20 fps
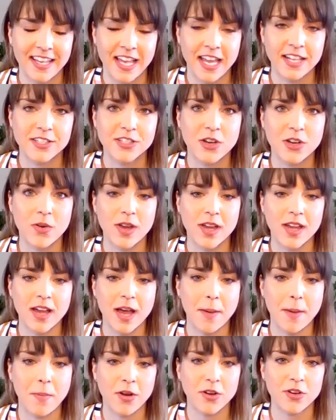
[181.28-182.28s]
and it's
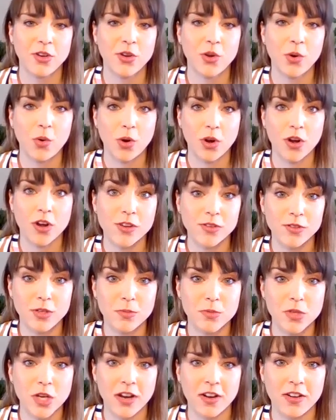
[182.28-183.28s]
going up on your
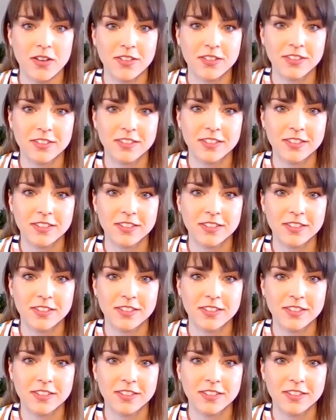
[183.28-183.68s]
youtube channel